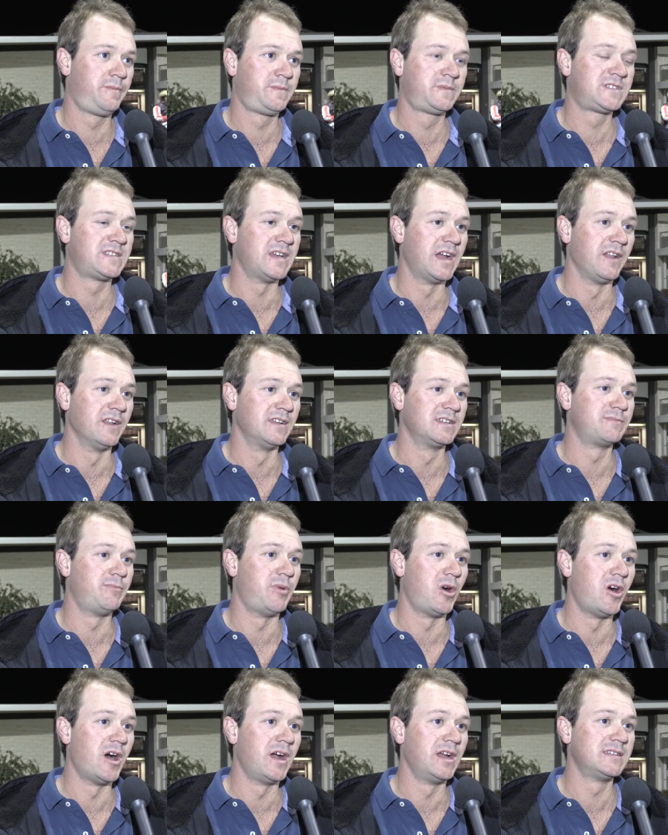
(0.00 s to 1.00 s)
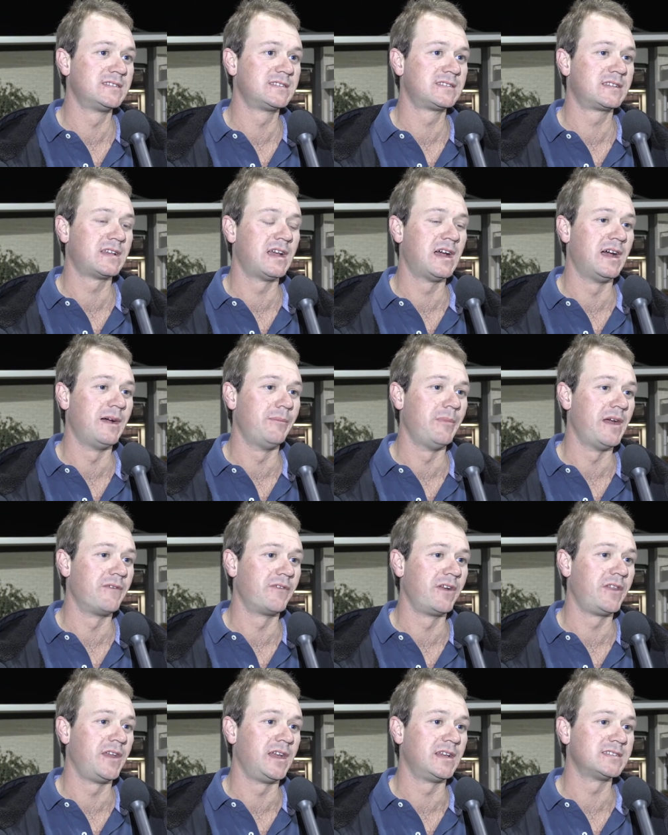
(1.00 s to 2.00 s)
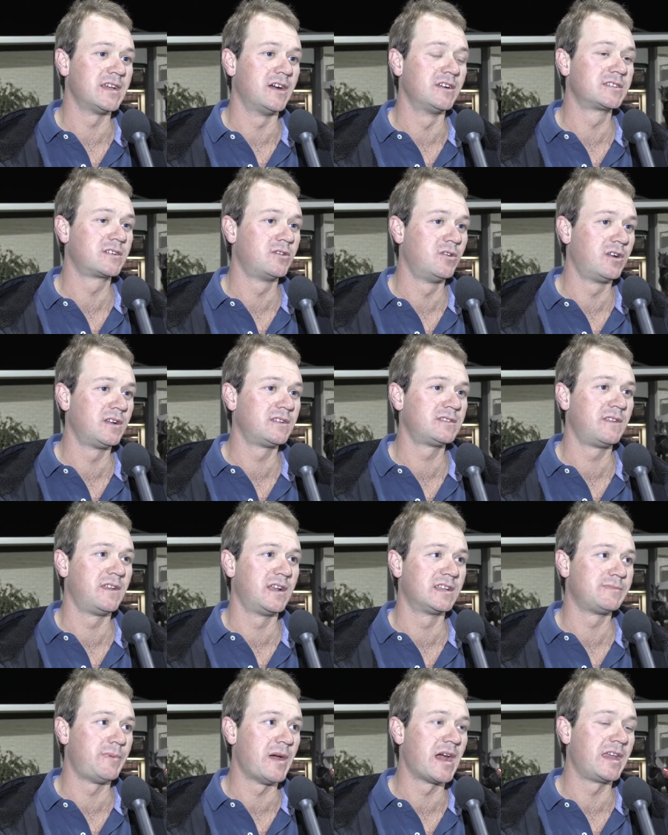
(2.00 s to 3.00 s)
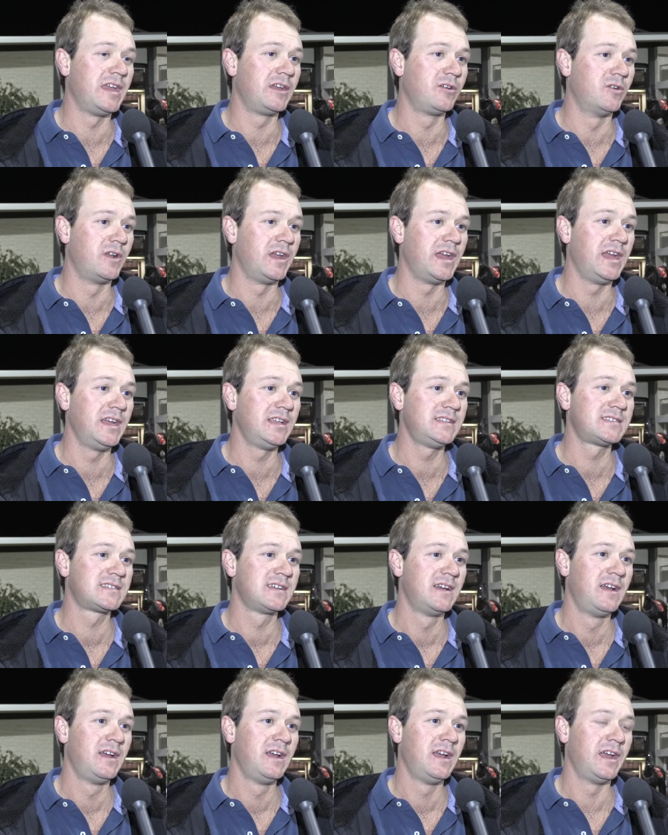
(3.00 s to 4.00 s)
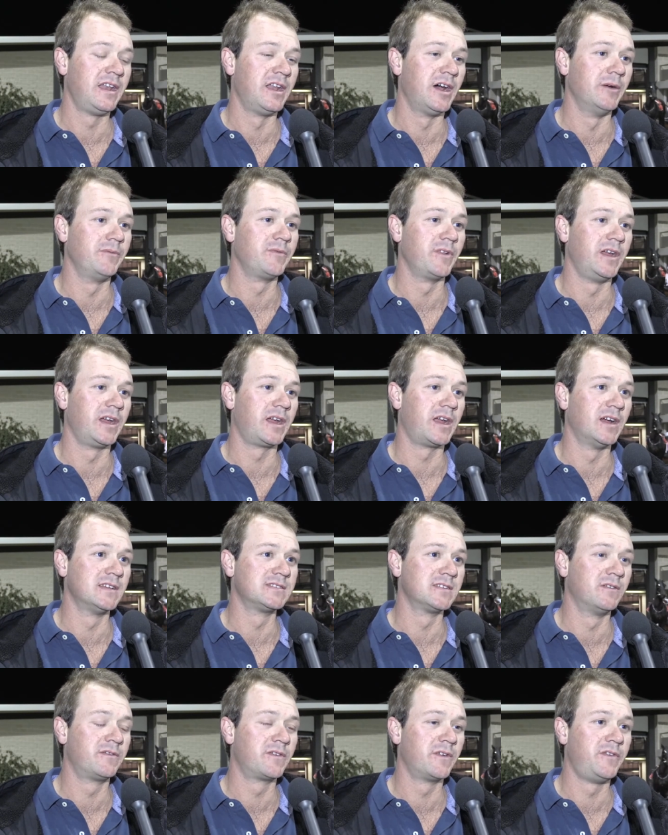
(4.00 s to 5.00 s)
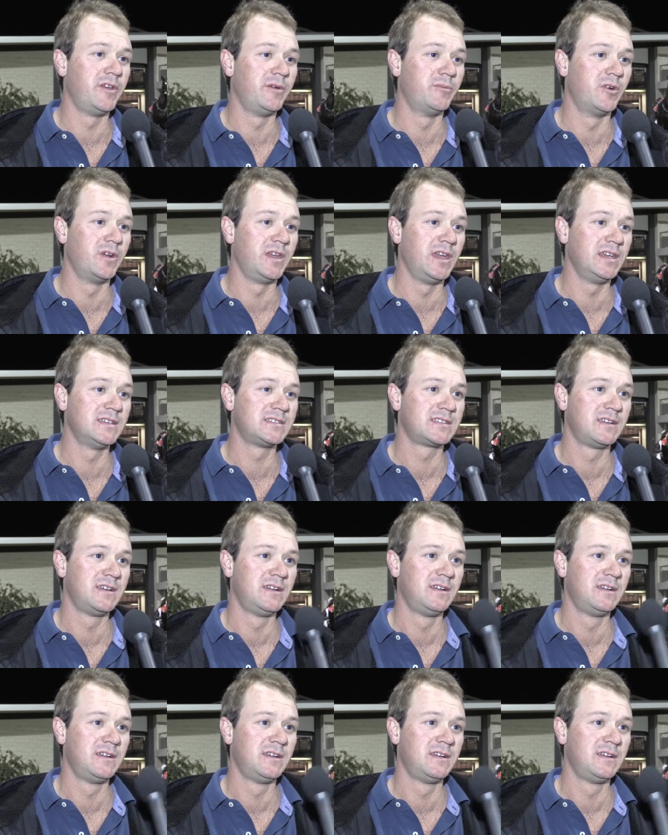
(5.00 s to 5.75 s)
sellers, buyers, everything. So it's good that it's back in good hands, and hopefully it goes on for a few more years.